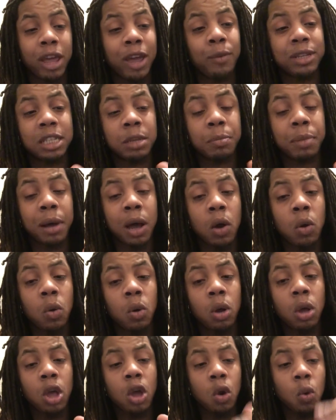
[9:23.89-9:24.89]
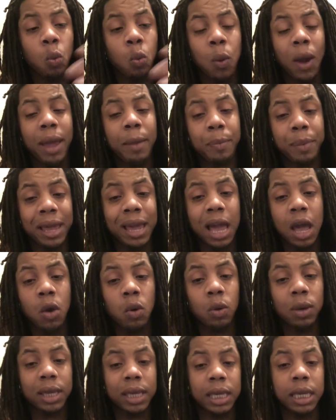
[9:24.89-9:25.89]
It was about wiping
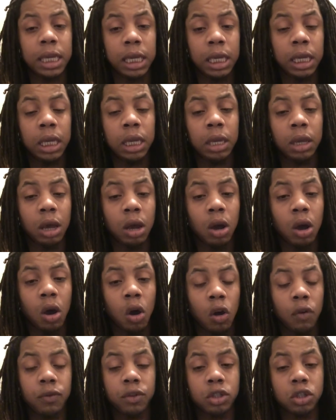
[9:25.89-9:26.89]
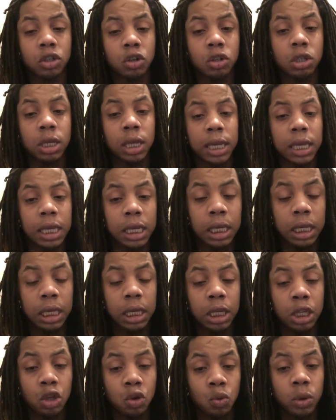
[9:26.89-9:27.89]
out key officers and key
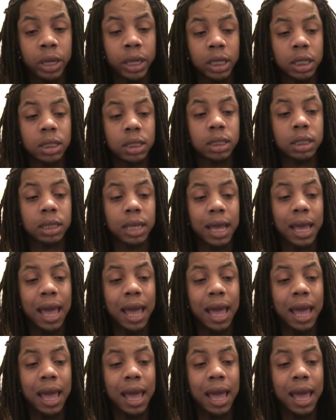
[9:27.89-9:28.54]
units